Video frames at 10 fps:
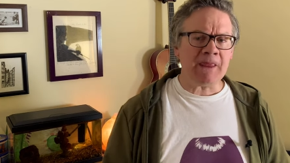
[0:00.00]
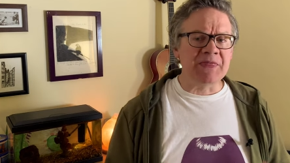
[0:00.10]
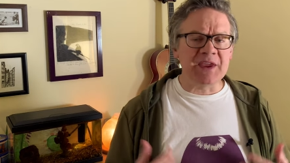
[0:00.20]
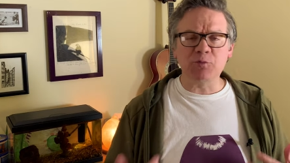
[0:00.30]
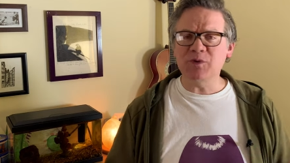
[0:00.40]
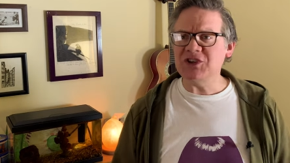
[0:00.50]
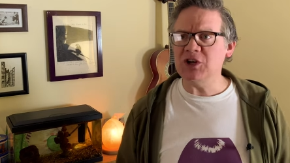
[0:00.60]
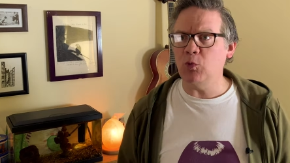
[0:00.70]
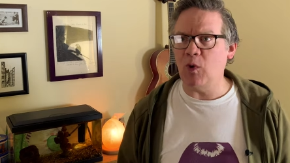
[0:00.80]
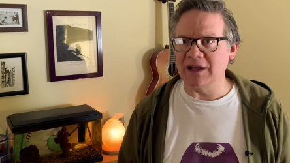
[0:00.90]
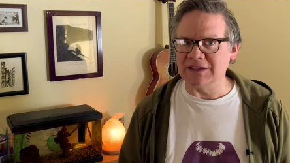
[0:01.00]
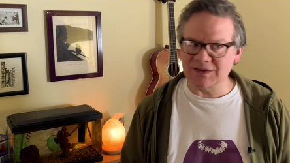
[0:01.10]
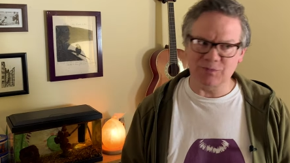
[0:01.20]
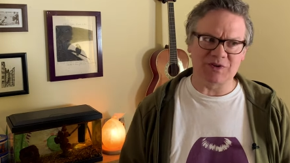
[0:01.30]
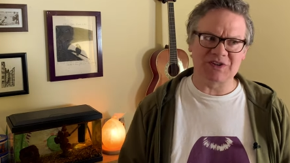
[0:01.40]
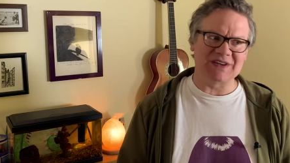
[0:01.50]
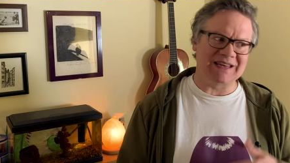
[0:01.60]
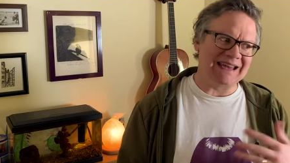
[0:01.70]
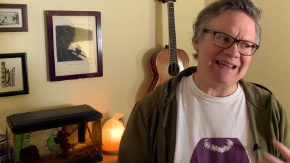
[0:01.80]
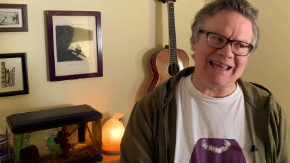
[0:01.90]
The original ones, which
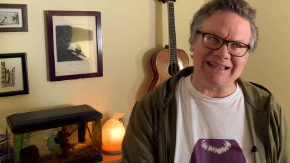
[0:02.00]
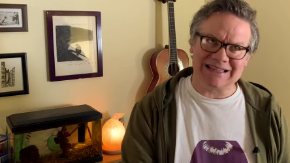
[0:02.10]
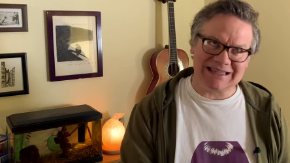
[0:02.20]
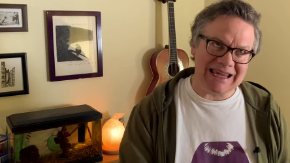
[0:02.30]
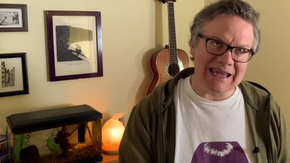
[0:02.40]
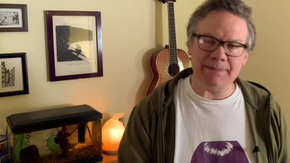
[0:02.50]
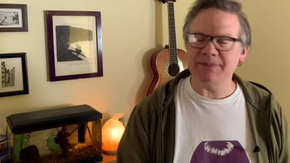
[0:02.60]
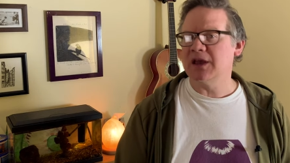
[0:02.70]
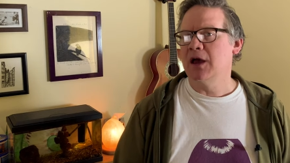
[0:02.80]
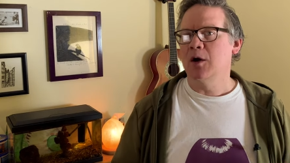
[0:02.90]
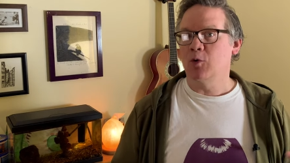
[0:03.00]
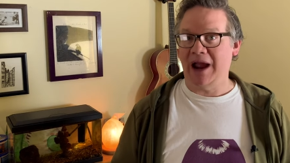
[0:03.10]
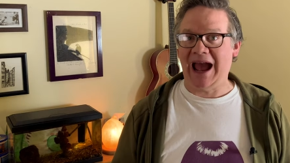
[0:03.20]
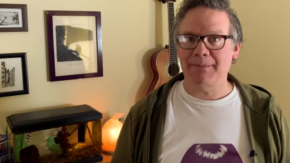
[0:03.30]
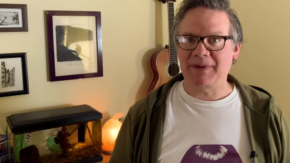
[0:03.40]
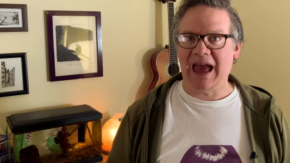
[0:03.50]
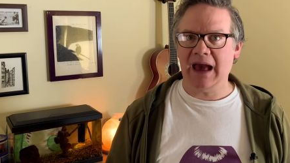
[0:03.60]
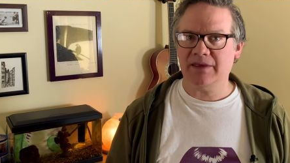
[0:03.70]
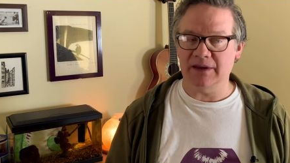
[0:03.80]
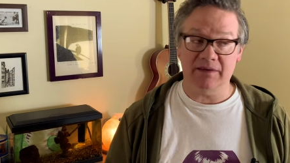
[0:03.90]
it seems were happy
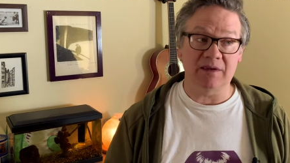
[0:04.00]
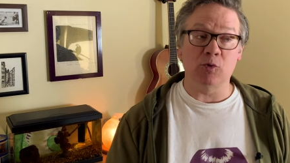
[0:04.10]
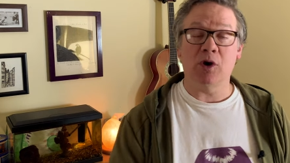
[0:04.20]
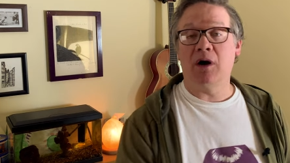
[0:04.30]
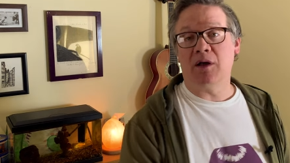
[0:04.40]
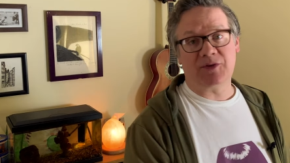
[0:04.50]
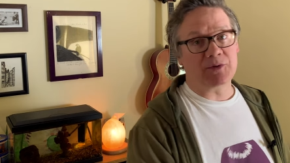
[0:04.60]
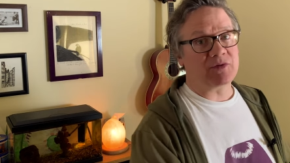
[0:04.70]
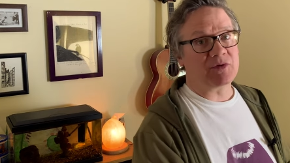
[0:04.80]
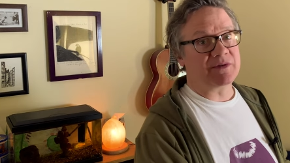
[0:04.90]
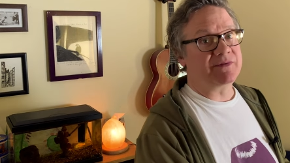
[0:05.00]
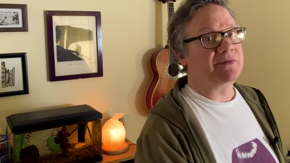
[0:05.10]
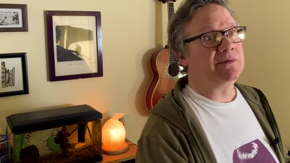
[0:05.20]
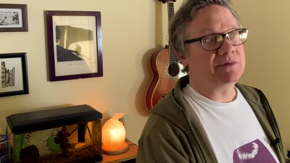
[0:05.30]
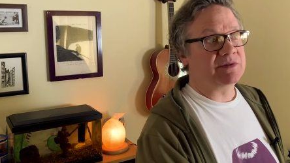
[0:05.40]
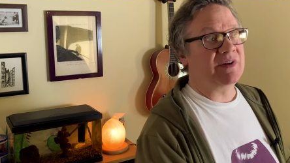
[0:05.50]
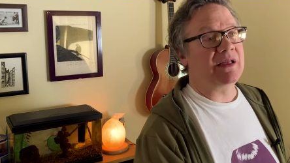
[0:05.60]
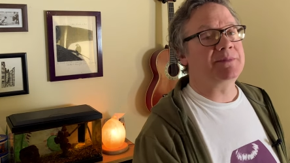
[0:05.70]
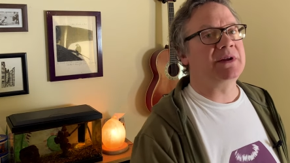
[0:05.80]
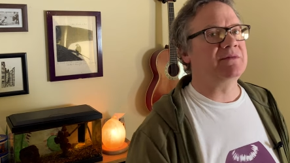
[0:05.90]
accidents and were also sort of
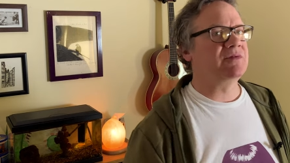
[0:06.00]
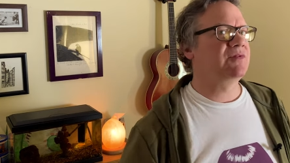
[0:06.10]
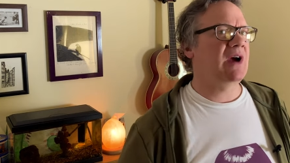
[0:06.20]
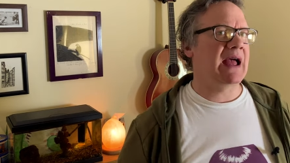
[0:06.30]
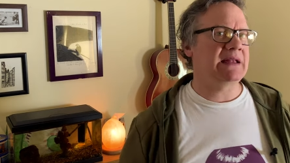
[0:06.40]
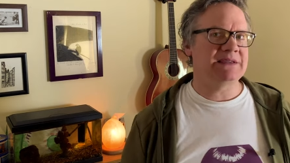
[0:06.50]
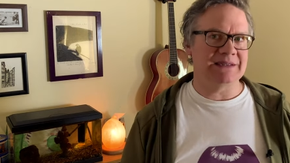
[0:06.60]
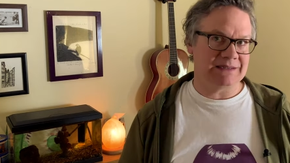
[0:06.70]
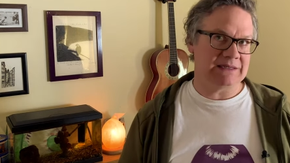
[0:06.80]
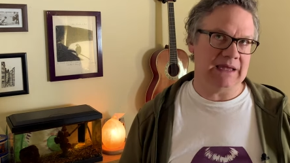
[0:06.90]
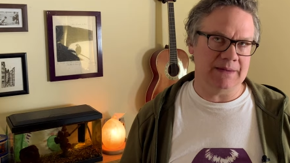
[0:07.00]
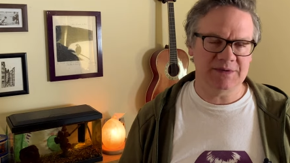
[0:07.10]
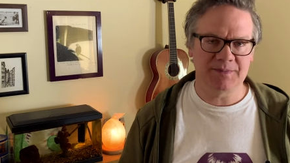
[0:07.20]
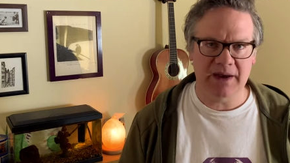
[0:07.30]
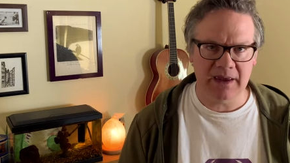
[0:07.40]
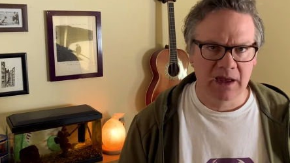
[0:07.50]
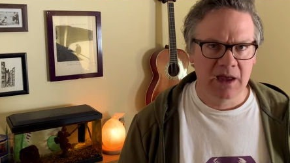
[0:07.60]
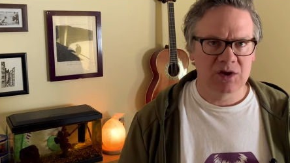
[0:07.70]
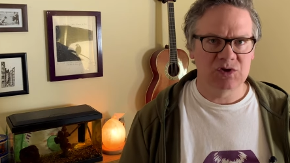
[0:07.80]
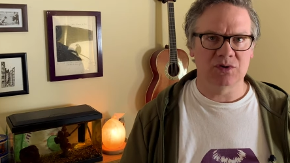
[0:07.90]
developed in France, it seems, by
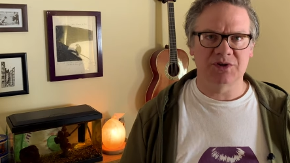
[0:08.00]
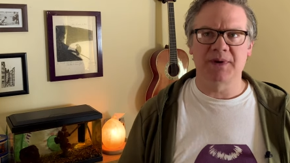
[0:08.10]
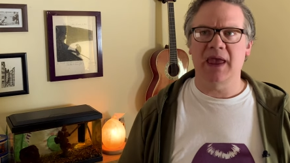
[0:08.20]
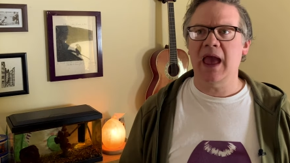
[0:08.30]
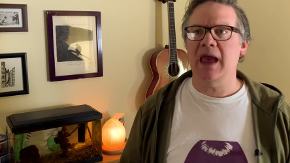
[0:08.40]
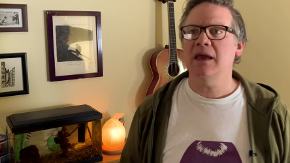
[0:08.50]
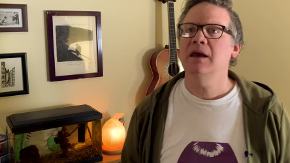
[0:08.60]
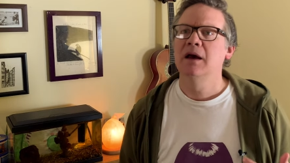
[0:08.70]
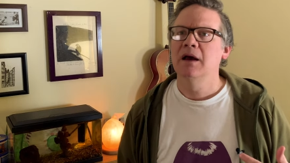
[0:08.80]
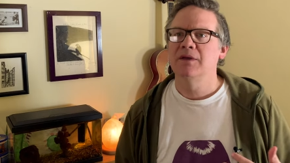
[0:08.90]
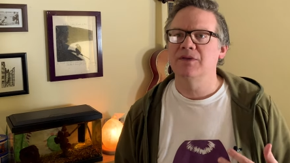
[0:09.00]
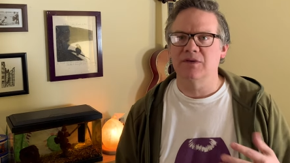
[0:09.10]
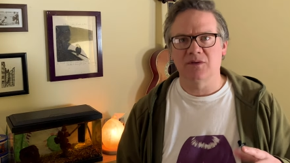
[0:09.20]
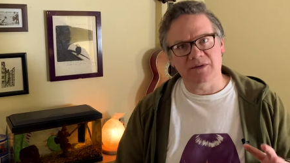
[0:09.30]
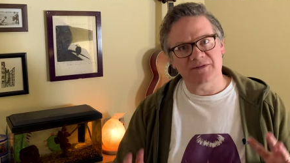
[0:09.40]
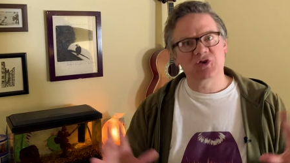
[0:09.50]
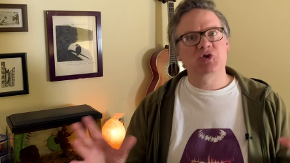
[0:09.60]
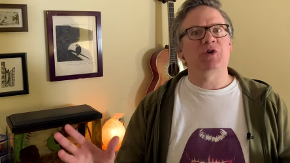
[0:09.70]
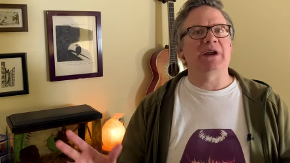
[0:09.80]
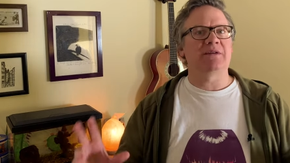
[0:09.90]
Georges Méliès, the sort of
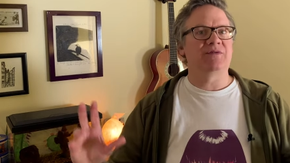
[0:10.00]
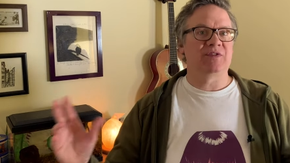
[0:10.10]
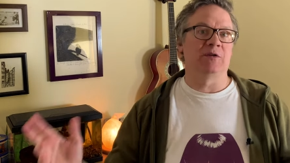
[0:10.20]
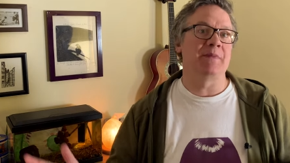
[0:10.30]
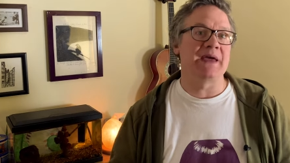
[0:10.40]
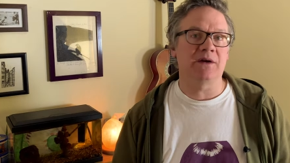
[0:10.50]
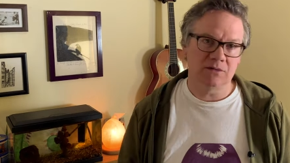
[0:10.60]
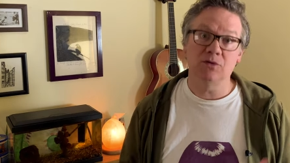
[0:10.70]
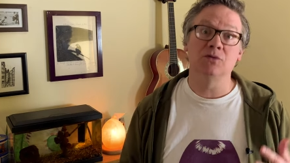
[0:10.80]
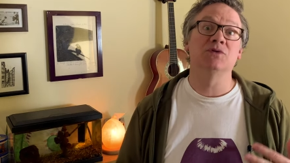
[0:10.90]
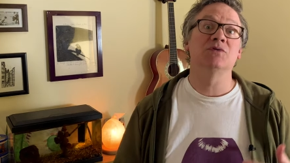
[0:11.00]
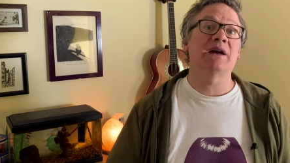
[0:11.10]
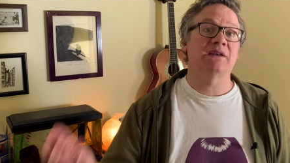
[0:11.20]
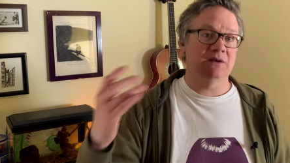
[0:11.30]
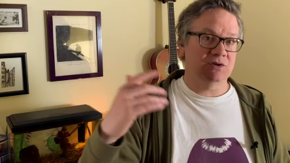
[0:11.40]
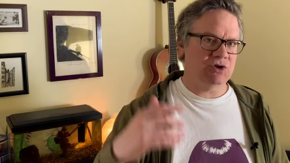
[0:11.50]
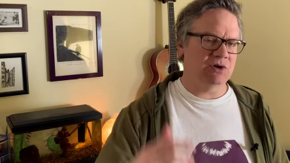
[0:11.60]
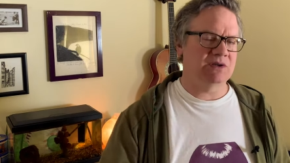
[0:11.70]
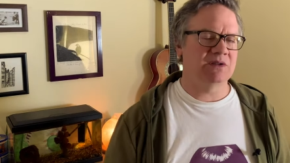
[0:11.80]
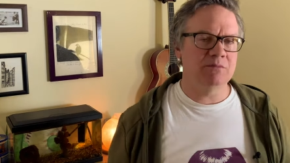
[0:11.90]
trick filmmaker who directed A
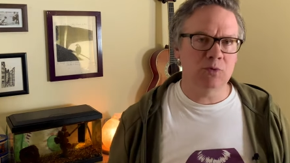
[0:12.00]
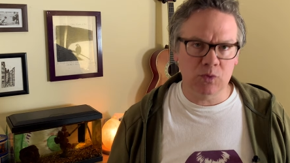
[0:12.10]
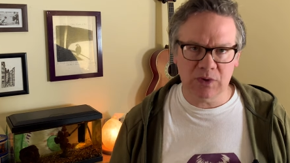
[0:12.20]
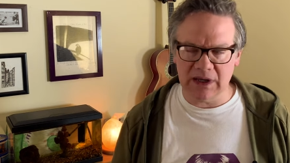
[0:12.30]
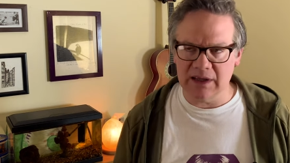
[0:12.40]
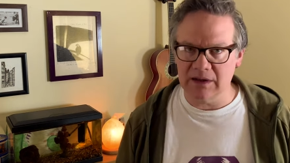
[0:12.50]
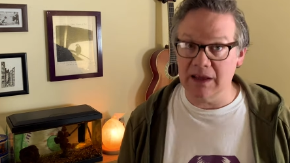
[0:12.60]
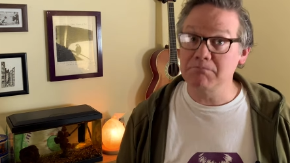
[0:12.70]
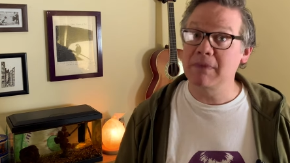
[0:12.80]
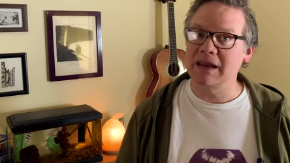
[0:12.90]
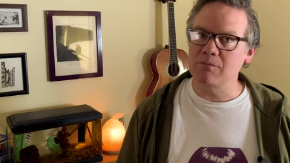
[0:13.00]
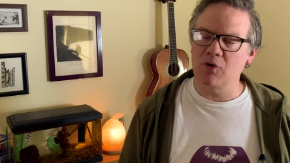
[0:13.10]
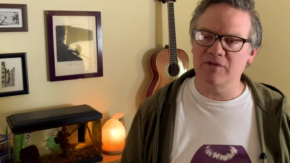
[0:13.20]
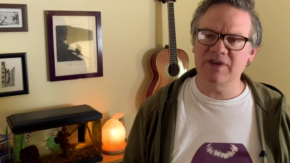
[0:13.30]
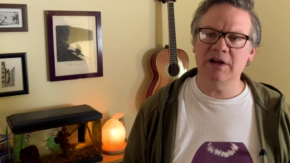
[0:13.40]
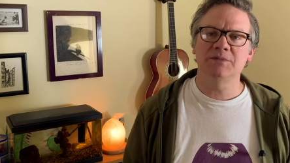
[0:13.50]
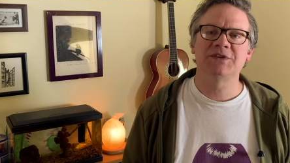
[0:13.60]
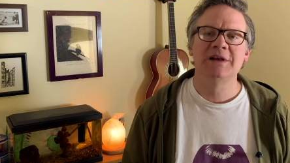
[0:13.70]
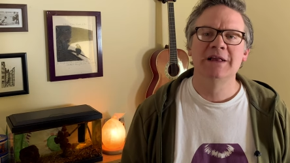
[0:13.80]
Journey to the Moon and many more films,